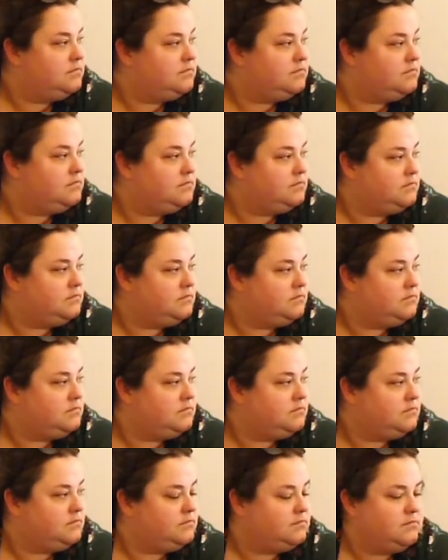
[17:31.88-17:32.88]

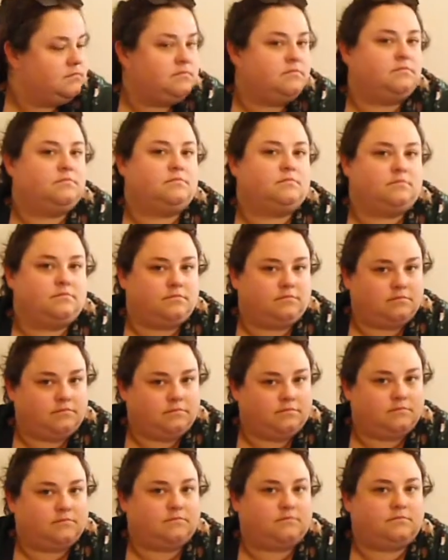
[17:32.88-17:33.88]

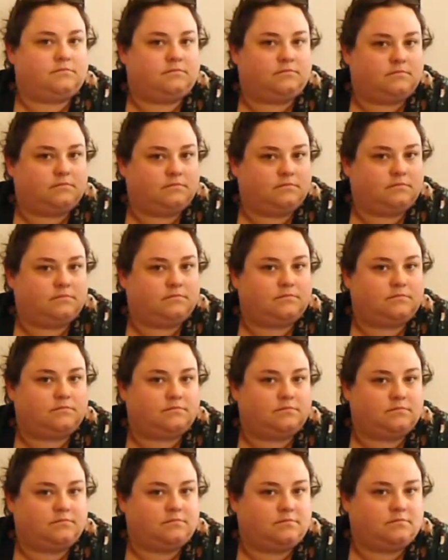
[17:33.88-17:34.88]

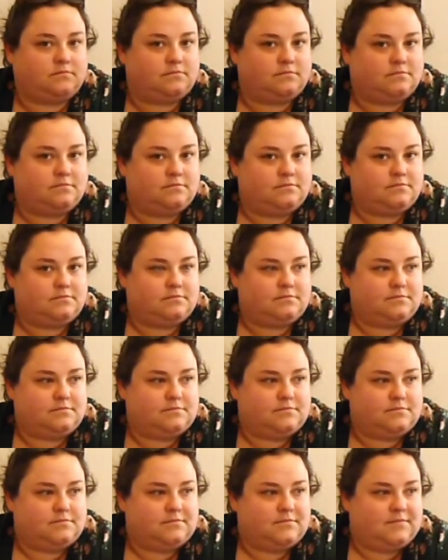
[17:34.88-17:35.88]

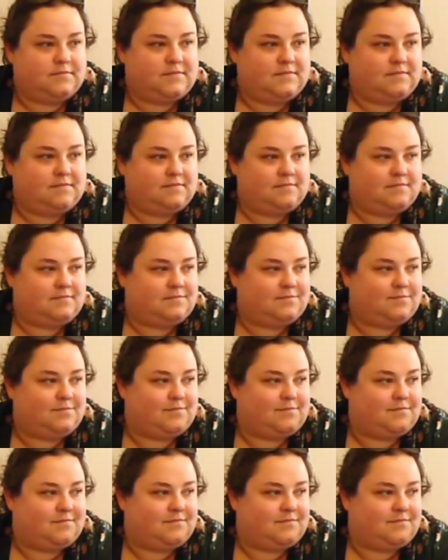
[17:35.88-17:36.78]
The person shown says nothing.